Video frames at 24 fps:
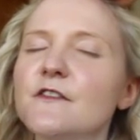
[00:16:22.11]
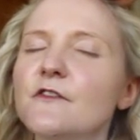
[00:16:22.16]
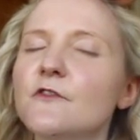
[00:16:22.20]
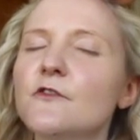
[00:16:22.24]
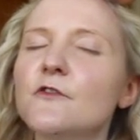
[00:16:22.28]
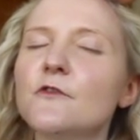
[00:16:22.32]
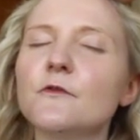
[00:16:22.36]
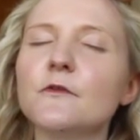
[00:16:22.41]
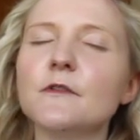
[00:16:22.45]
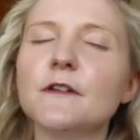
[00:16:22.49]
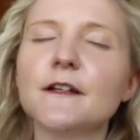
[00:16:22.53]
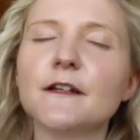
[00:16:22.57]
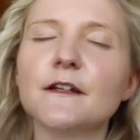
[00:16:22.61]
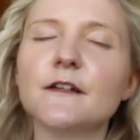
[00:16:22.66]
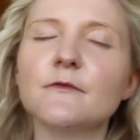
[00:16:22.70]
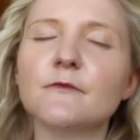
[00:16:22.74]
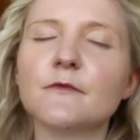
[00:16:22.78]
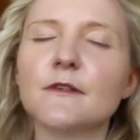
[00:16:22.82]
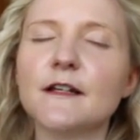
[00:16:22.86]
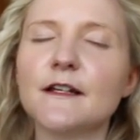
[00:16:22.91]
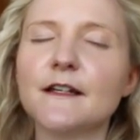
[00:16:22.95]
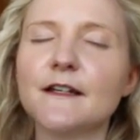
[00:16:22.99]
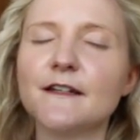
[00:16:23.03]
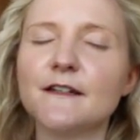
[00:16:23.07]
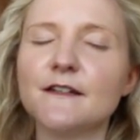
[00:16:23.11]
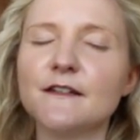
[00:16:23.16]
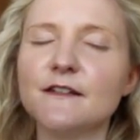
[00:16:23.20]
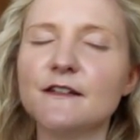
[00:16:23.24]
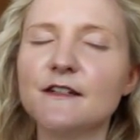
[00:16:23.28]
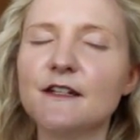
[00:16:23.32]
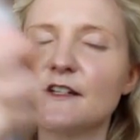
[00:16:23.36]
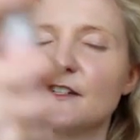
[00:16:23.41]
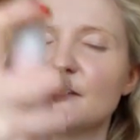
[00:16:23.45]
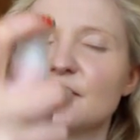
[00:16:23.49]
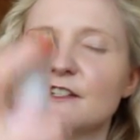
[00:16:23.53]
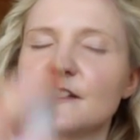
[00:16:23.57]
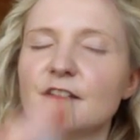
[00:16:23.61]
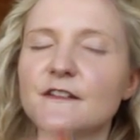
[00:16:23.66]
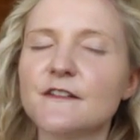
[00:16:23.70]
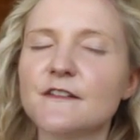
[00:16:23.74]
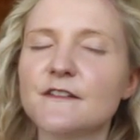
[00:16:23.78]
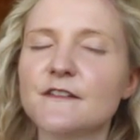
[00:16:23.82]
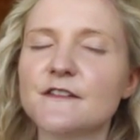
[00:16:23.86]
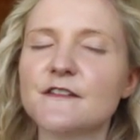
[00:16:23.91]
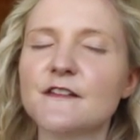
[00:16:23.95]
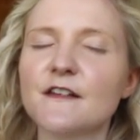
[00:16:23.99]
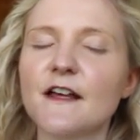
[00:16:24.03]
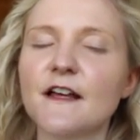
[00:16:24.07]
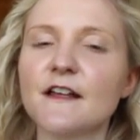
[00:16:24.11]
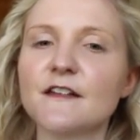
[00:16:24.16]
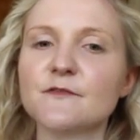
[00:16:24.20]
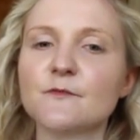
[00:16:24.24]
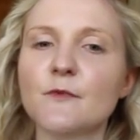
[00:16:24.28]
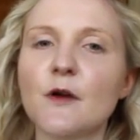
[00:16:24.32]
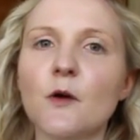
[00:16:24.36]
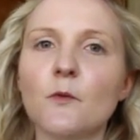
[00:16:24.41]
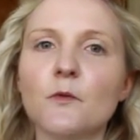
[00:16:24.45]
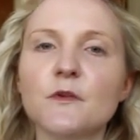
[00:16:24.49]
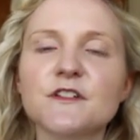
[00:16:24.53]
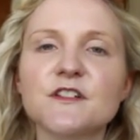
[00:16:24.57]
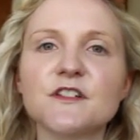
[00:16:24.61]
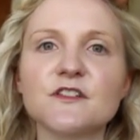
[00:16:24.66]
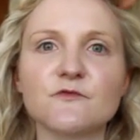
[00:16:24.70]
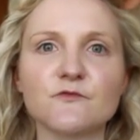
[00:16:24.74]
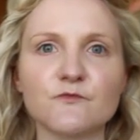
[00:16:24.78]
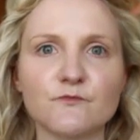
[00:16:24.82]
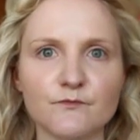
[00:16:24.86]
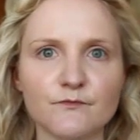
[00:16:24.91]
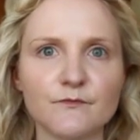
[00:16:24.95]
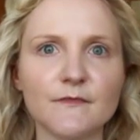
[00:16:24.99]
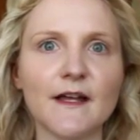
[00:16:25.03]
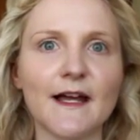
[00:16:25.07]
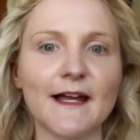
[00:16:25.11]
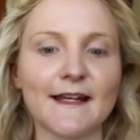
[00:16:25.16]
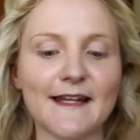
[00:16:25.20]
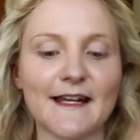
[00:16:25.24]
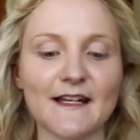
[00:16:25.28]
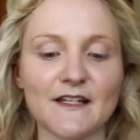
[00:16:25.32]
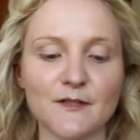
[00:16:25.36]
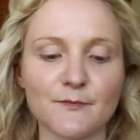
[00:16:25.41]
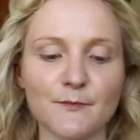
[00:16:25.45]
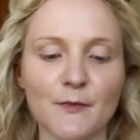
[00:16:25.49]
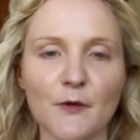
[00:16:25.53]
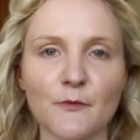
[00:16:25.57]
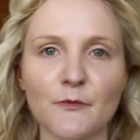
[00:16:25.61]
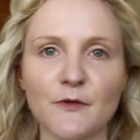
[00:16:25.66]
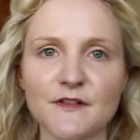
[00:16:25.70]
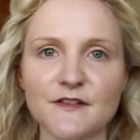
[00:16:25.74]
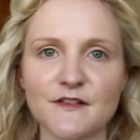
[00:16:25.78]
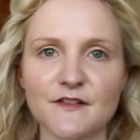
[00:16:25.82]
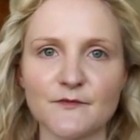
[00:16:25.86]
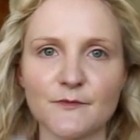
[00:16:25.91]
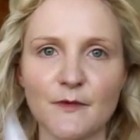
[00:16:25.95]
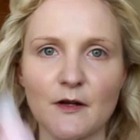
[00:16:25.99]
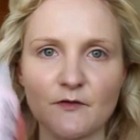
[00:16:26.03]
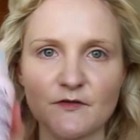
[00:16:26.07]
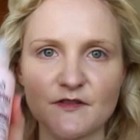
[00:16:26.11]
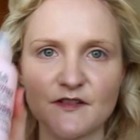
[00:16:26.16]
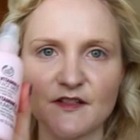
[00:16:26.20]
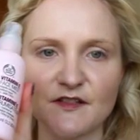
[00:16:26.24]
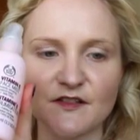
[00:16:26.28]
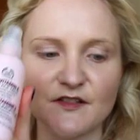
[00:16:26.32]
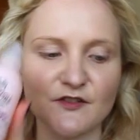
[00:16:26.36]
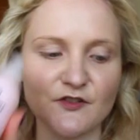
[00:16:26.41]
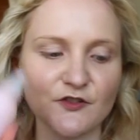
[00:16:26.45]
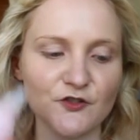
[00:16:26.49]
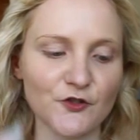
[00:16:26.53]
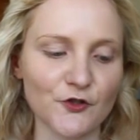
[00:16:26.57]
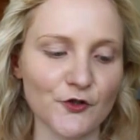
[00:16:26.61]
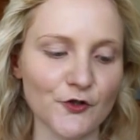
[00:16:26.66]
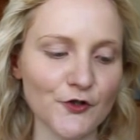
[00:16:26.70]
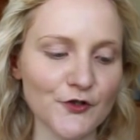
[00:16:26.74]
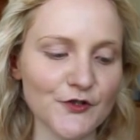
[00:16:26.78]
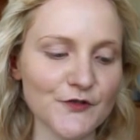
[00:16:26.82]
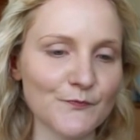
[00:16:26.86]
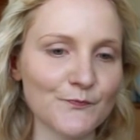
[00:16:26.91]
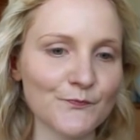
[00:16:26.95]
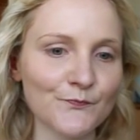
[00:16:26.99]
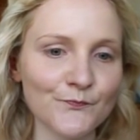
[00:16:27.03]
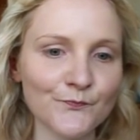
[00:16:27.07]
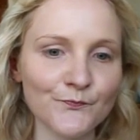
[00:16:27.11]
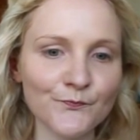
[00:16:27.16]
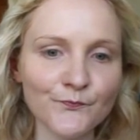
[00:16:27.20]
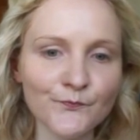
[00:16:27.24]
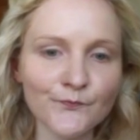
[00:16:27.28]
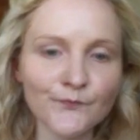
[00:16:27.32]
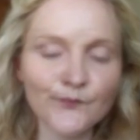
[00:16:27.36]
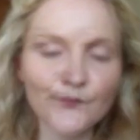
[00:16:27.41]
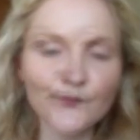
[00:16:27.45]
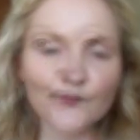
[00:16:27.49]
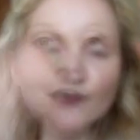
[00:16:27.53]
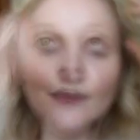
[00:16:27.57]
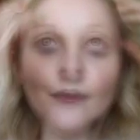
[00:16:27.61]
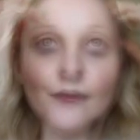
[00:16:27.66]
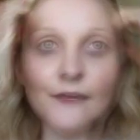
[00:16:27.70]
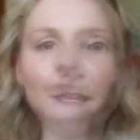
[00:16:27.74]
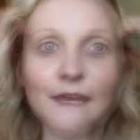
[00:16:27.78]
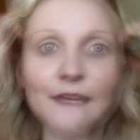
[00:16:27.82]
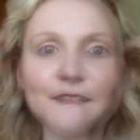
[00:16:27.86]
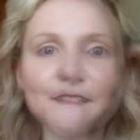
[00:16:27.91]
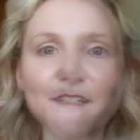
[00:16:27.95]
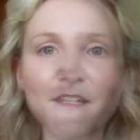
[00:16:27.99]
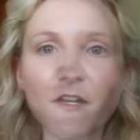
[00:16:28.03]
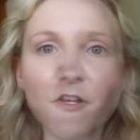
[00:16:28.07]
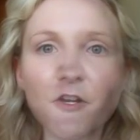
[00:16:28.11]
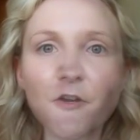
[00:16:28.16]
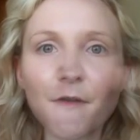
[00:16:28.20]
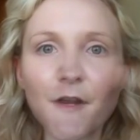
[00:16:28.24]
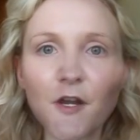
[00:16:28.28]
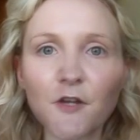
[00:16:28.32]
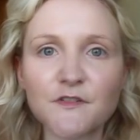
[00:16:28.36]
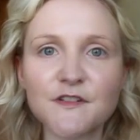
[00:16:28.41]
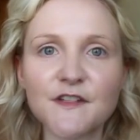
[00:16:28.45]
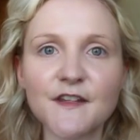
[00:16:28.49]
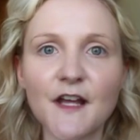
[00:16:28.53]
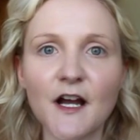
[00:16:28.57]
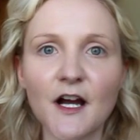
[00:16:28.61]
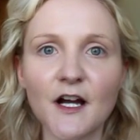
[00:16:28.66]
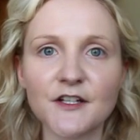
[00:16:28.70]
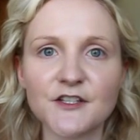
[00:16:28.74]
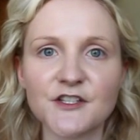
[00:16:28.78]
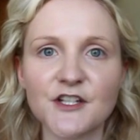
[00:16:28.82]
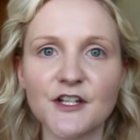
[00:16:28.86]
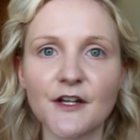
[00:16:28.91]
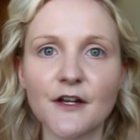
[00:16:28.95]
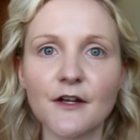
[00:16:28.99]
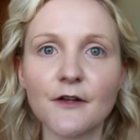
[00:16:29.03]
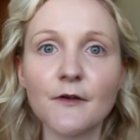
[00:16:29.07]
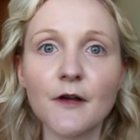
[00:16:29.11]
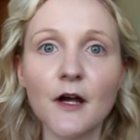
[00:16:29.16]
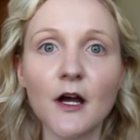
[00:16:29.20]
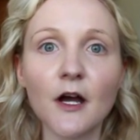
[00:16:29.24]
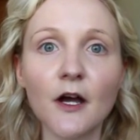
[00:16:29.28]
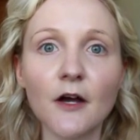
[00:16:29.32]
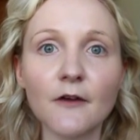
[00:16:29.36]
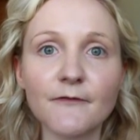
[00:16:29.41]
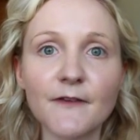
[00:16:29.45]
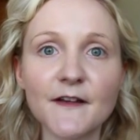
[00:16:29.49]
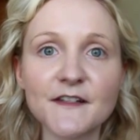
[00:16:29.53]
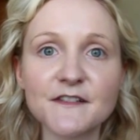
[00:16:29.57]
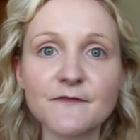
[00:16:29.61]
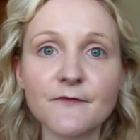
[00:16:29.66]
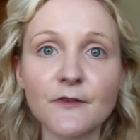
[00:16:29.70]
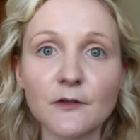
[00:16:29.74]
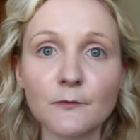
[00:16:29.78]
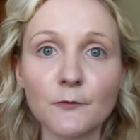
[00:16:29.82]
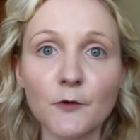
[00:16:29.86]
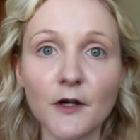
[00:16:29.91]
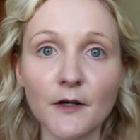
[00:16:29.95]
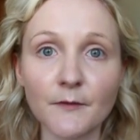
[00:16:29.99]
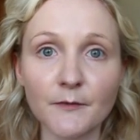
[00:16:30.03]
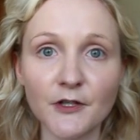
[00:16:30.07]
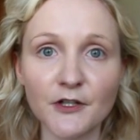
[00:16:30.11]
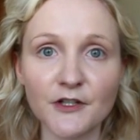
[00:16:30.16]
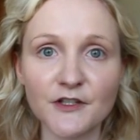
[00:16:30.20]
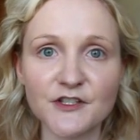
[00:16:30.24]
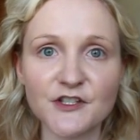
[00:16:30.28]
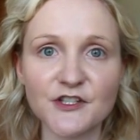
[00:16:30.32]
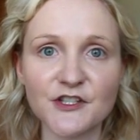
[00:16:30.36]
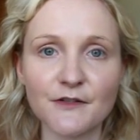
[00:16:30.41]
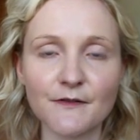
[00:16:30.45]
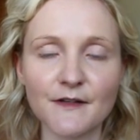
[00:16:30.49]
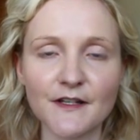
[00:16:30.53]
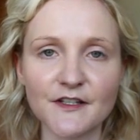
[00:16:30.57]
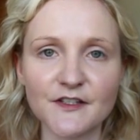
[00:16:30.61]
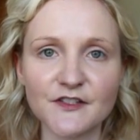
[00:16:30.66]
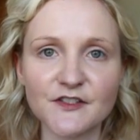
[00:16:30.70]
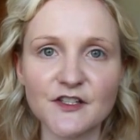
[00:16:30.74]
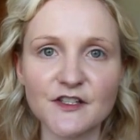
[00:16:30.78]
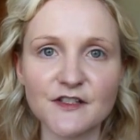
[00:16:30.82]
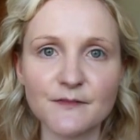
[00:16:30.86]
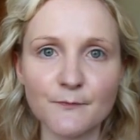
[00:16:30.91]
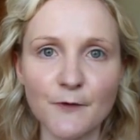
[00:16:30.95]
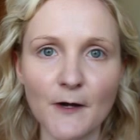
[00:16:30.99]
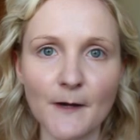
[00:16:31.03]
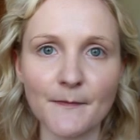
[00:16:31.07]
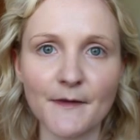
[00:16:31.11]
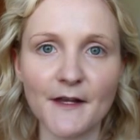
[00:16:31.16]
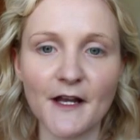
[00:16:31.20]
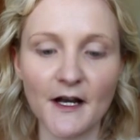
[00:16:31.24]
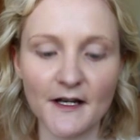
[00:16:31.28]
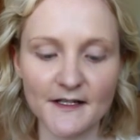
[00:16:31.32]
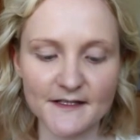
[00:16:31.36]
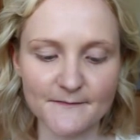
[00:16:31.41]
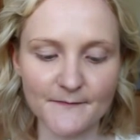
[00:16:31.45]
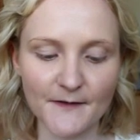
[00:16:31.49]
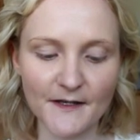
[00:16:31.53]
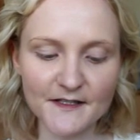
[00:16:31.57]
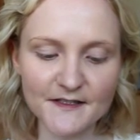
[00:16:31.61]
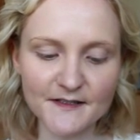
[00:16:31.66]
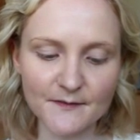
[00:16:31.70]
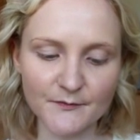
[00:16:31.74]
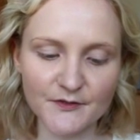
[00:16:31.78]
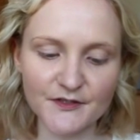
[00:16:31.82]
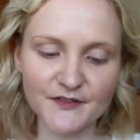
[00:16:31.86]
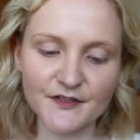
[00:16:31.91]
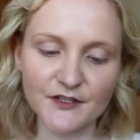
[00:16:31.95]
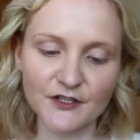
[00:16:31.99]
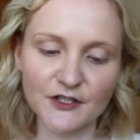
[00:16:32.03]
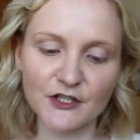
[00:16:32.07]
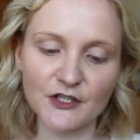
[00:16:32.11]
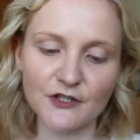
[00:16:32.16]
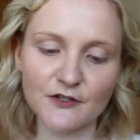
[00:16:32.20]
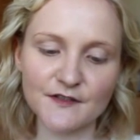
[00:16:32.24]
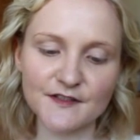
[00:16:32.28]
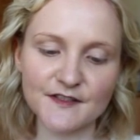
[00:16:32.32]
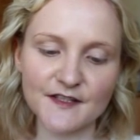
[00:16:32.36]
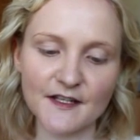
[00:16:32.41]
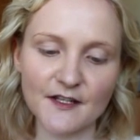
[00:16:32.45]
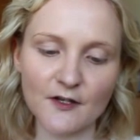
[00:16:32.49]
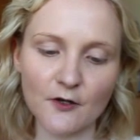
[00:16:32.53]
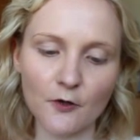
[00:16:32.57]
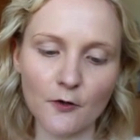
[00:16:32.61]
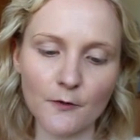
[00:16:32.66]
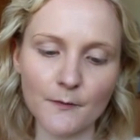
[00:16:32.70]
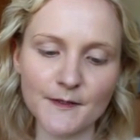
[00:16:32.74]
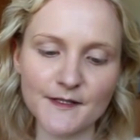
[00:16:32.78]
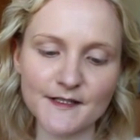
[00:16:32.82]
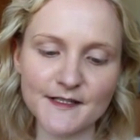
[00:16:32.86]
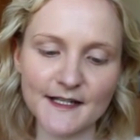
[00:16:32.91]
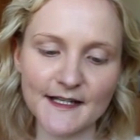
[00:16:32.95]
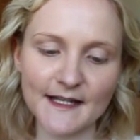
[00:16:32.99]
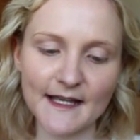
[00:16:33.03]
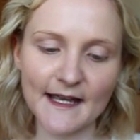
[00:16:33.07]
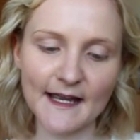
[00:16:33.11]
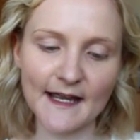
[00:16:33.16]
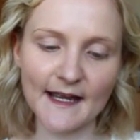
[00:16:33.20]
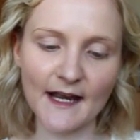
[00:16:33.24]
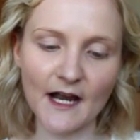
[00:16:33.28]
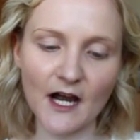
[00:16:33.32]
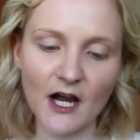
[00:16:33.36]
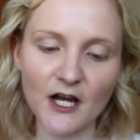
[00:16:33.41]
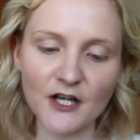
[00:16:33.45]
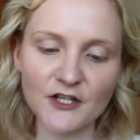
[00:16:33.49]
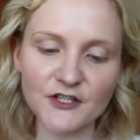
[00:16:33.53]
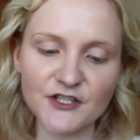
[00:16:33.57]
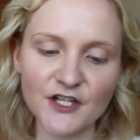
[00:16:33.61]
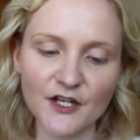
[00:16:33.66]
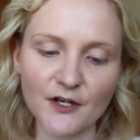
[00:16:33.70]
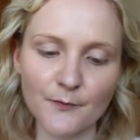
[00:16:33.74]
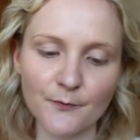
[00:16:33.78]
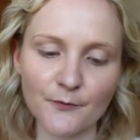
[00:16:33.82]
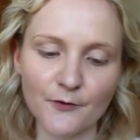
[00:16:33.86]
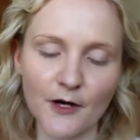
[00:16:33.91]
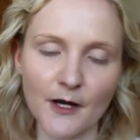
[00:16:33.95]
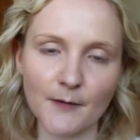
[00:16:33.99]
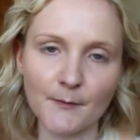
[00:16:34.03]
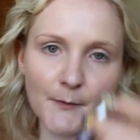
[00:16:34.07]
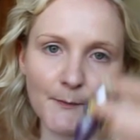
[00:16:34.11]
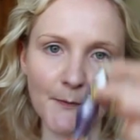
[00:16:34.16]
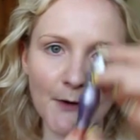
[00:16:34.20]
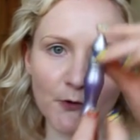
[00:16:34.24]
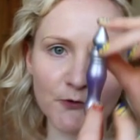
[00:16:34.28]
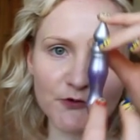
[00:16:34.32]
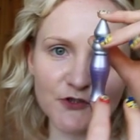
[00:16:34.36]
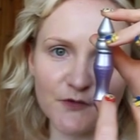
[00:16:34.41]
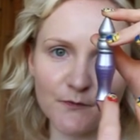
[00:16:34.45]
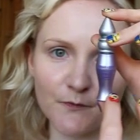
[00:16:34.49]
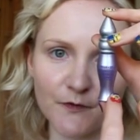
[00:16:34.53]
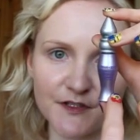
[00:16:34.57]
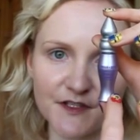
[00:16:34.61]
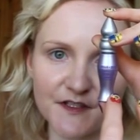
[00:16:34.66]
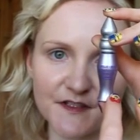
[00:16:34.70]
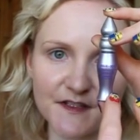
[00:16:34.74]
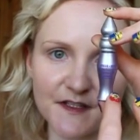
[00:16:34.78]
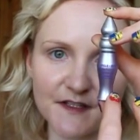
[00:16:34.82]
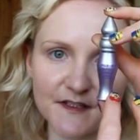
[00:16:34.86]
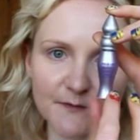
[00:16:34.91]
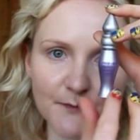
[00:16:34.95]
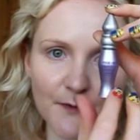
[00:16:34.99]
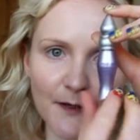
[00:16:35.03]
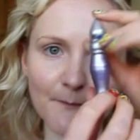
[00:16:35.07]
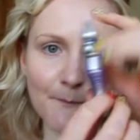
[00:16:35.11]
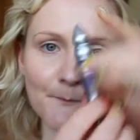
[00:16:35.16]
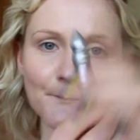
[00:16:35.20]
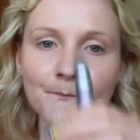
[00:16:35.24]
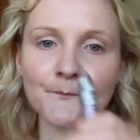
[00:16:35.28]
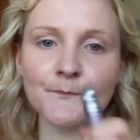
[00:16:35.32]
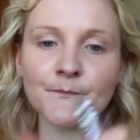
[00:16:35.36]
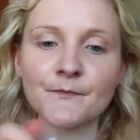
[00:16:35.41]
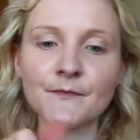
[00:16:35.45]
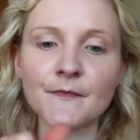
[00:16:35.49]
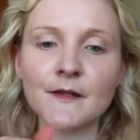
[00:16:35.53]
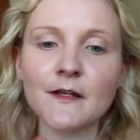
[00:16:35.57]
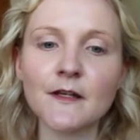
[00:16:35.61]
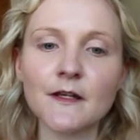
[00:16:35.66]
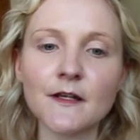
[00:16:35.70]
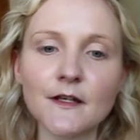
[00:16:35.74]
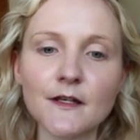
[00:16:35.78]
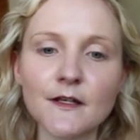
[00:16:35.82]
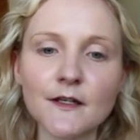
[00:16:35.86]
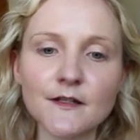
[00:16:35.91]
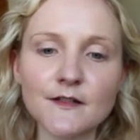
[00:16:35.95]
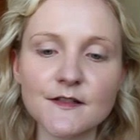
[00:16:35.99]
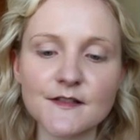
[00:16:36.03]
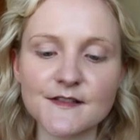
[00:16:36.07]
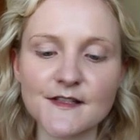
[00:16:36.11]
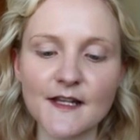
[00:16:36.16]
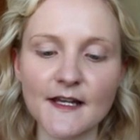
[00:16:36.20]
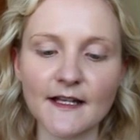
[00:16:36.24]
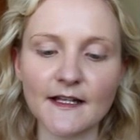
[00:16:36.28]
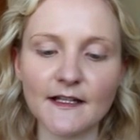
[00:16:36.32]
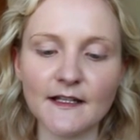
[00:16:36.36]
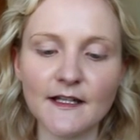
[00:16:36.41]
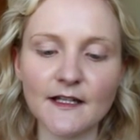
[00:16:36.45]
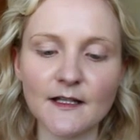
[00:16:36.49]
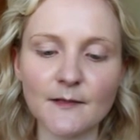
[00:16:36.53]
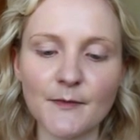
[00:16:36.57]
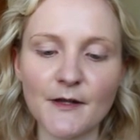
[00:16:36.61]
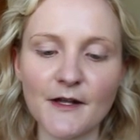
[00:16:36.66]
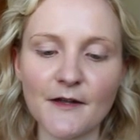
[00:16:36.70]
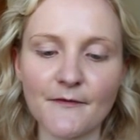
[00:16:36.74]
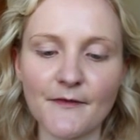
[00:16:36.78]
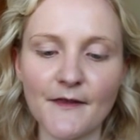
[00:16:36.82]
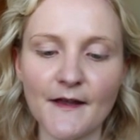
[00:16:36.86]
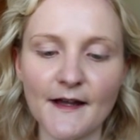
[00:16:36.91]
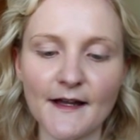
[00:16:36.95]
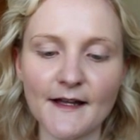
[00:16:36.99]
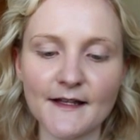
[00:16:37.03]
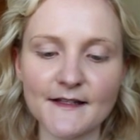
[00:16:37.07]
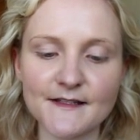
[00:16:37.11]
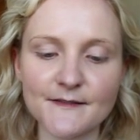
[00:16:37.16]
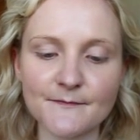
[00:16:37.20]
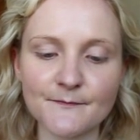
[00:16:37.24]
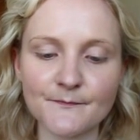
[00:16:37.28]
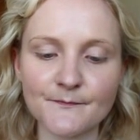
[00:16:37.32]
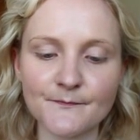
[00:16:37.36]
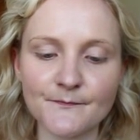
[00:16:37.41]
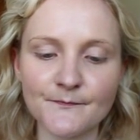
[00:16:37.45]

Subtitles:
and cooling, and it really conditions as well, which is an added bonus as well, so this is good. Okay, so now going on to the eyeshadow. First of all, what I'm going to do is just prep the eyes first. I'm just going to use the Urban Decay Eyeshadow Primer Potion, which is this one. Just take a little bit of that